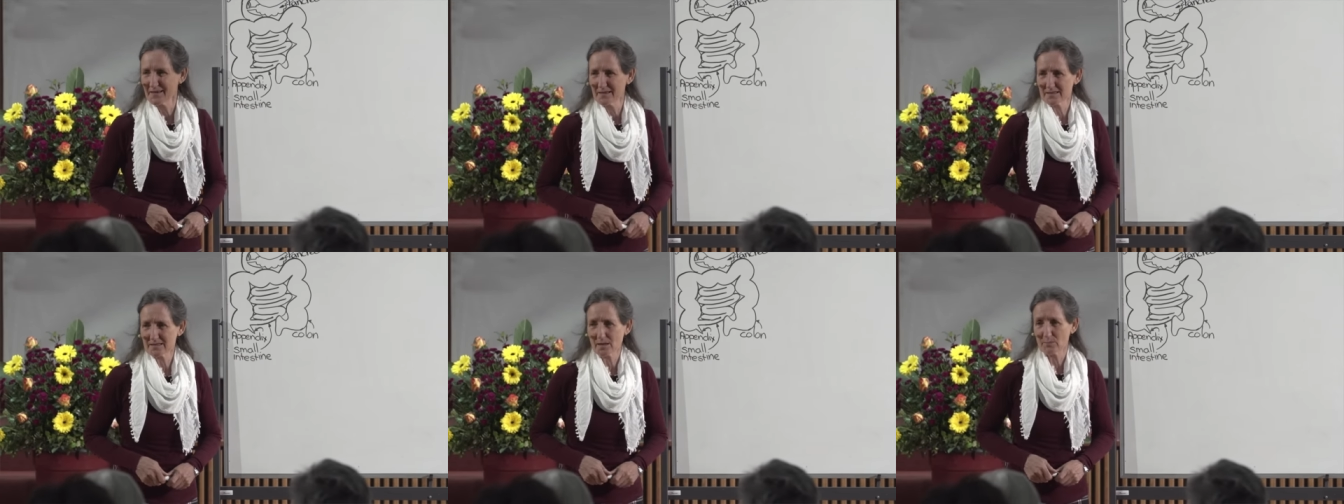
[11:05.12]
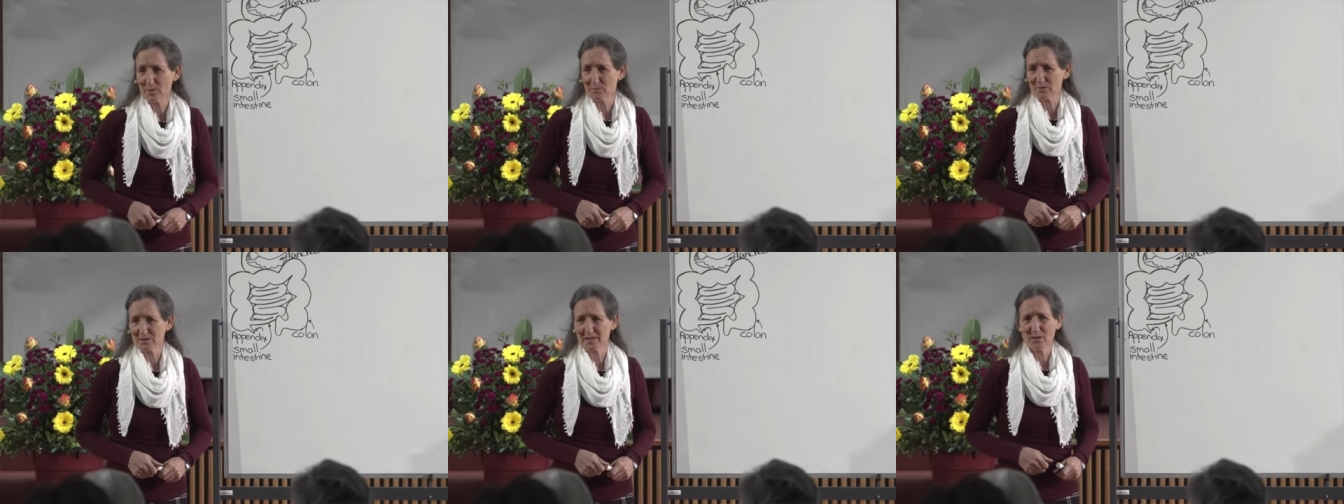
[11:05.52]
Some
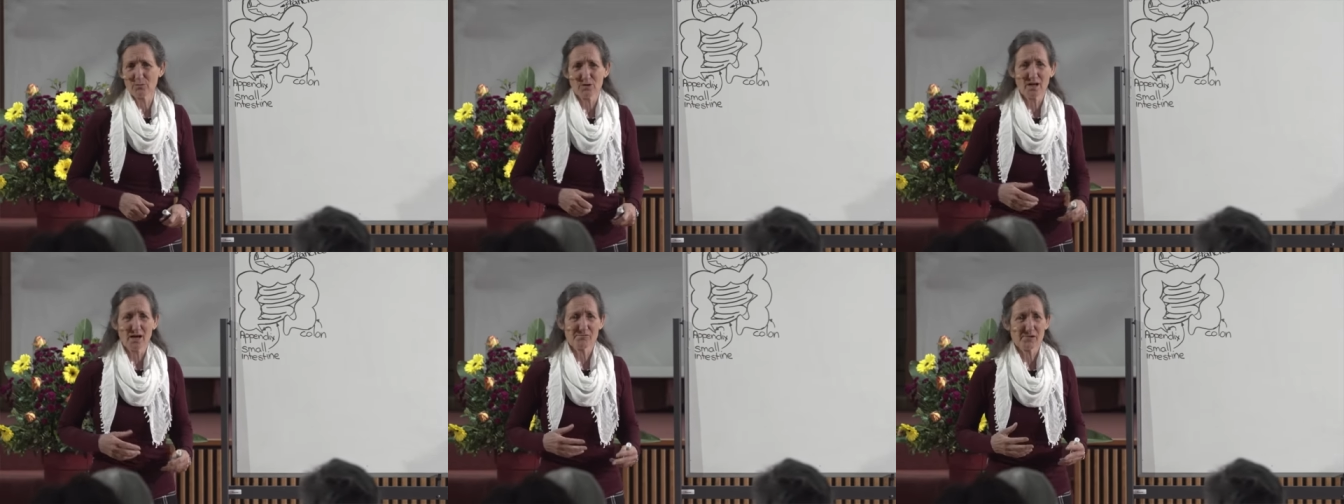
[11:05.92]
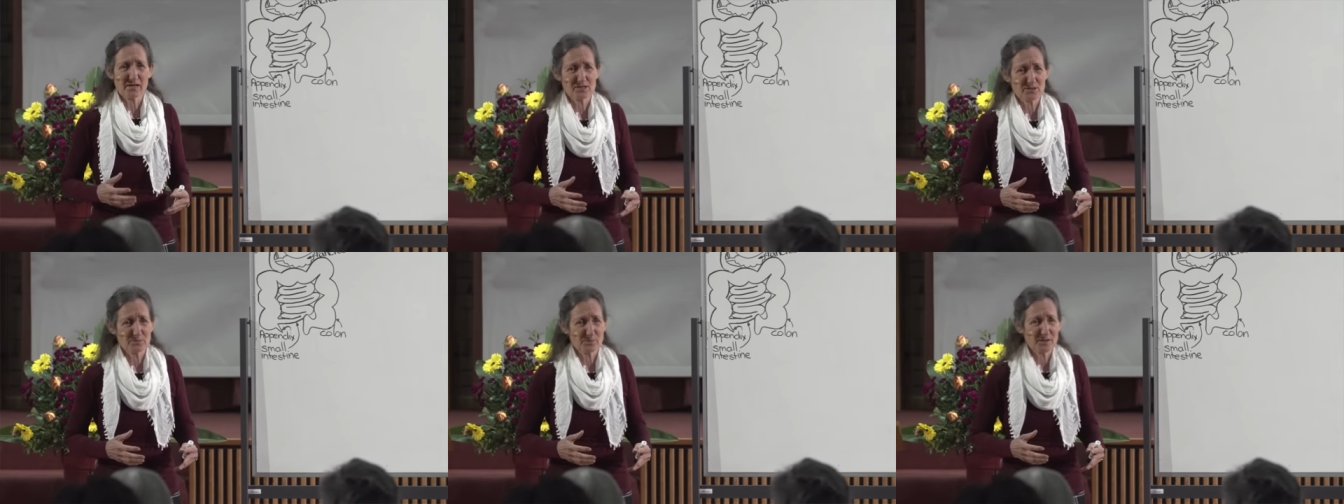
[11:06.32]
people say, well, I
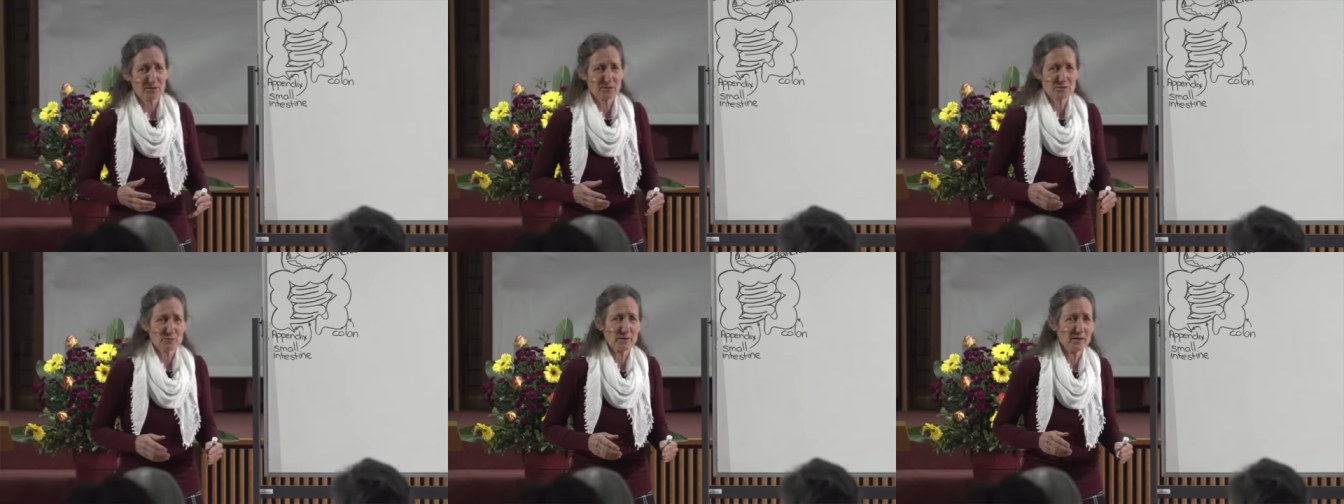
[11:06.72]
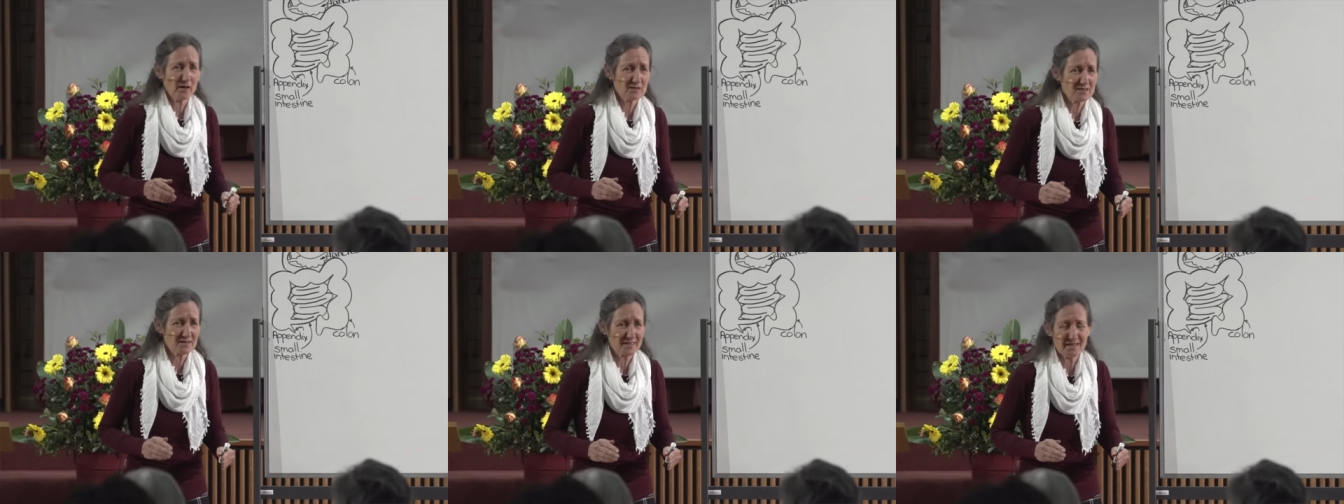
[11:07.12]
rush it because when
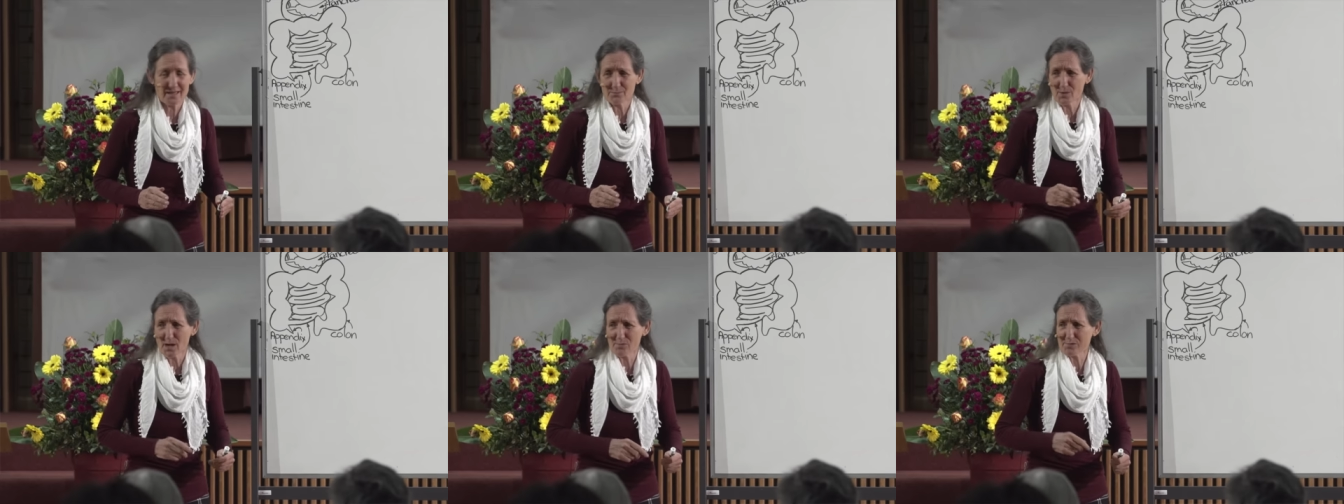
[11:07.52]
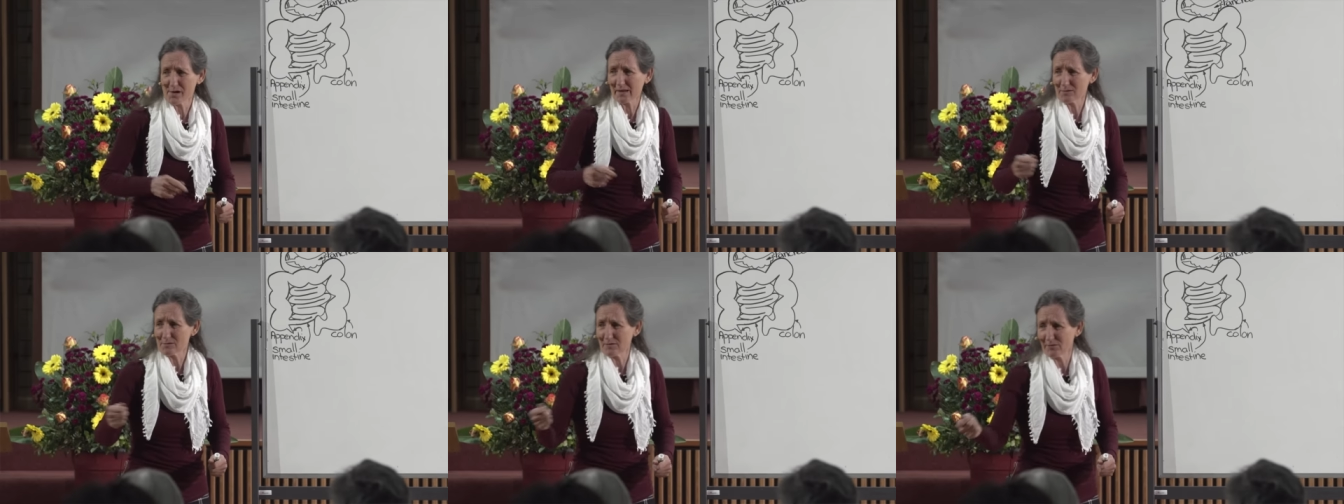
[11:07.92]
I was a kid, my
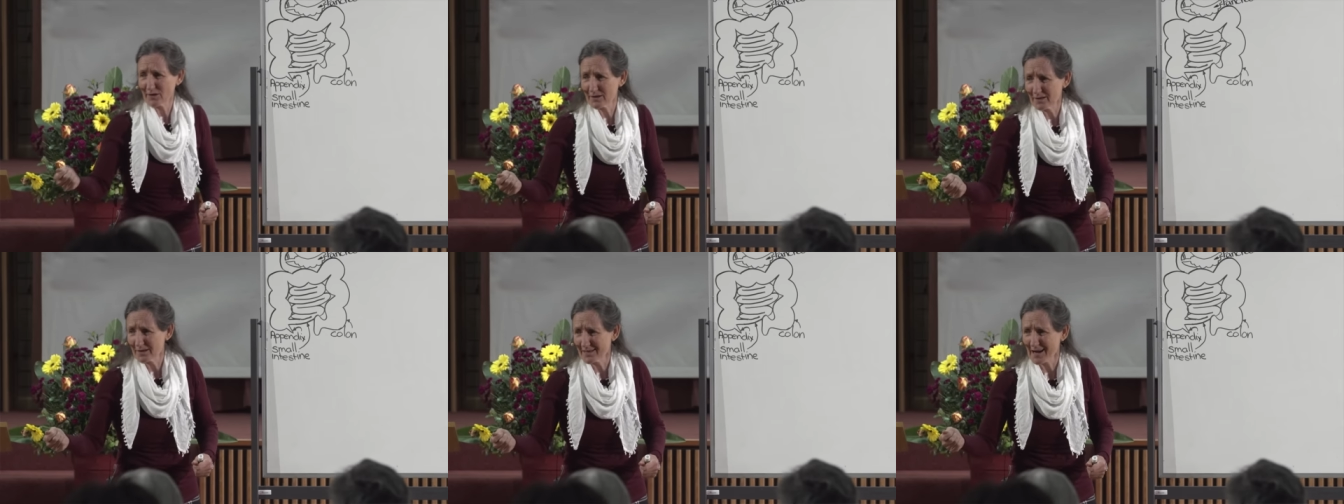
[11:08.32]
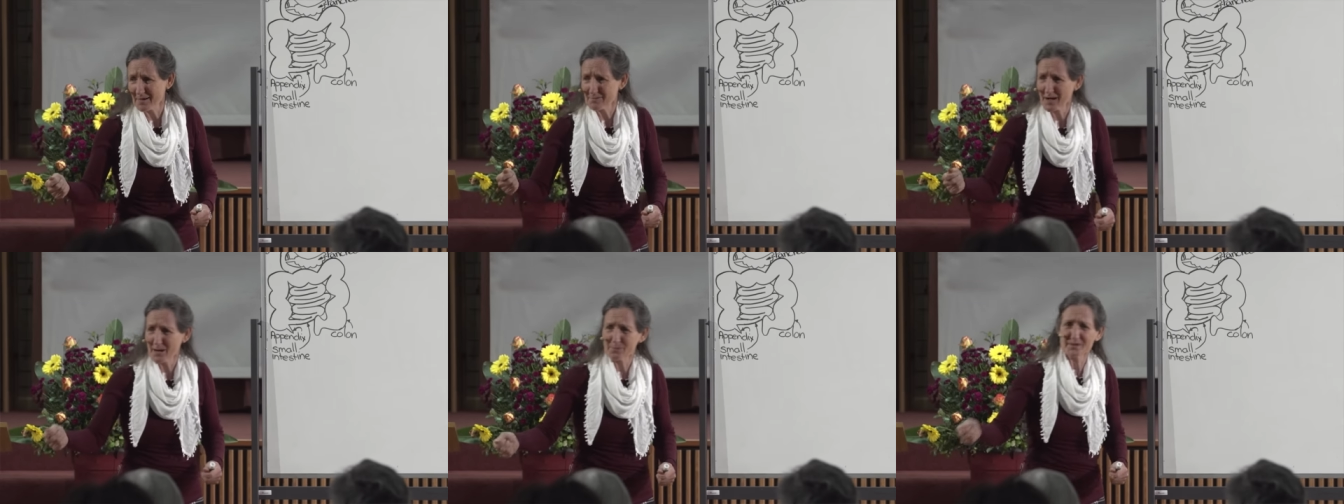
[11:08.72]
brother, if I didn't
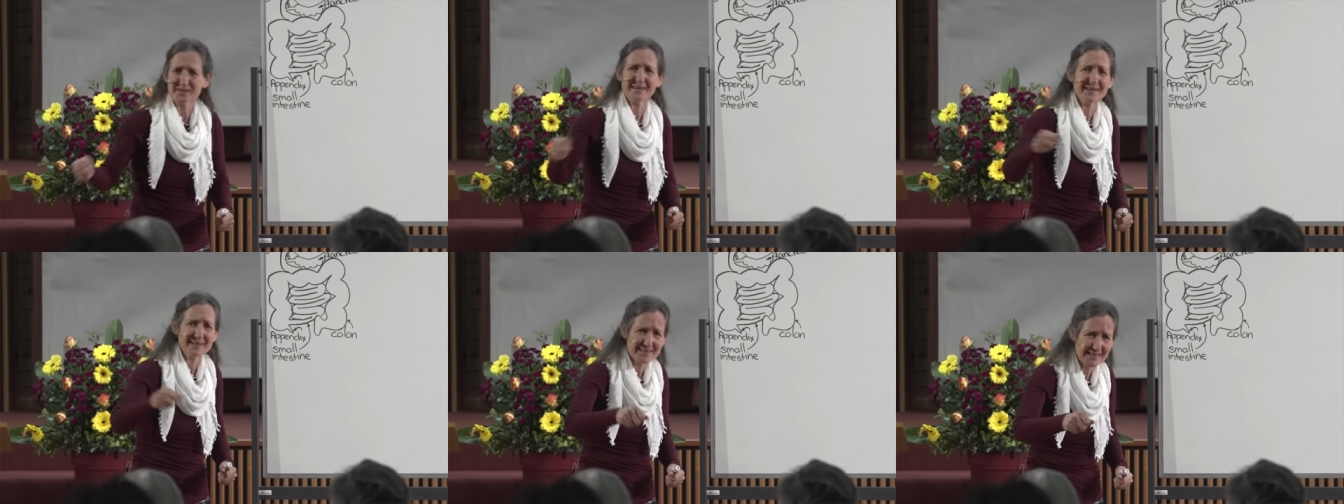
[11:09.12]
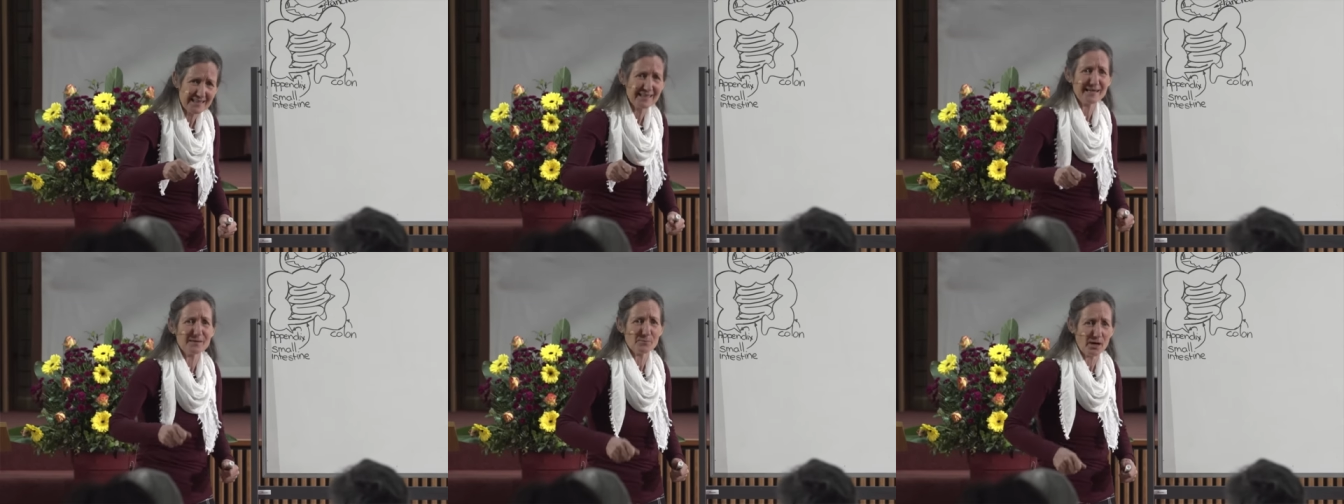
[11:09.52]
hurry up and eat,
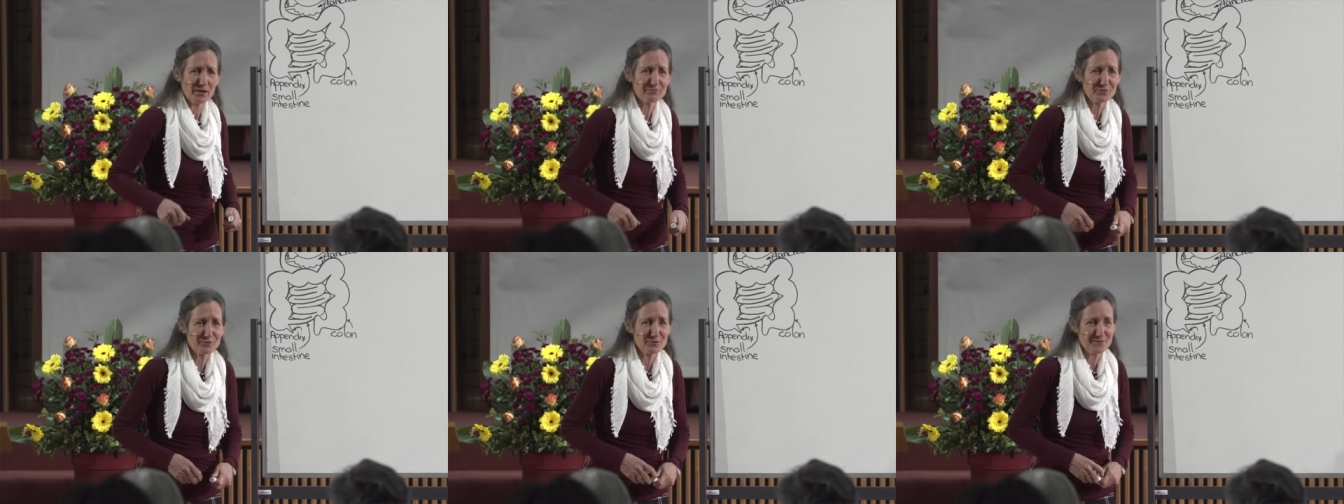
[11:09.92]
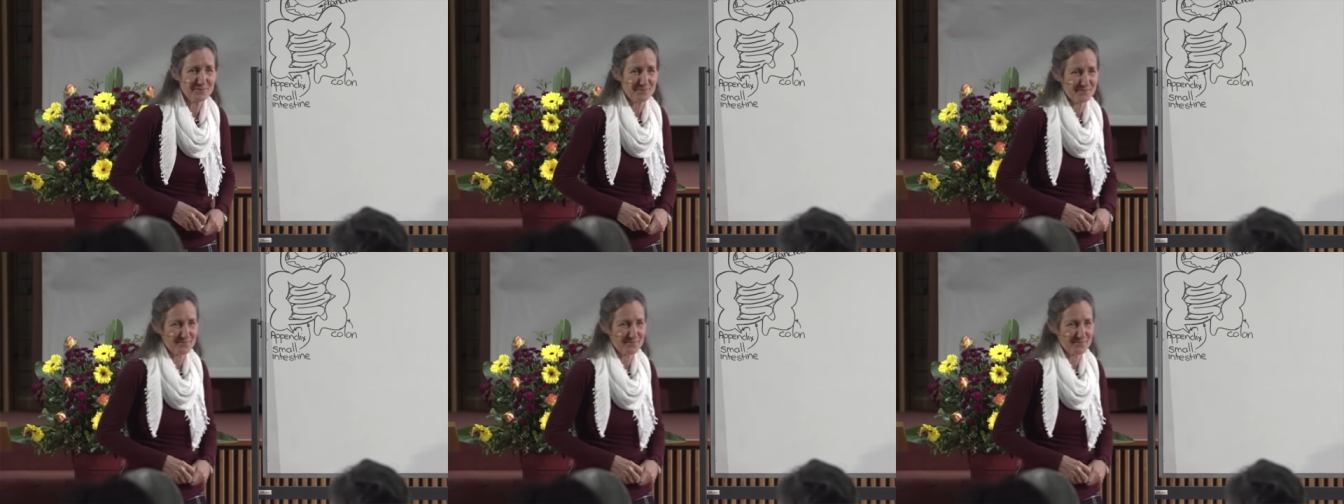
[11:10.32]
he'd eat my food.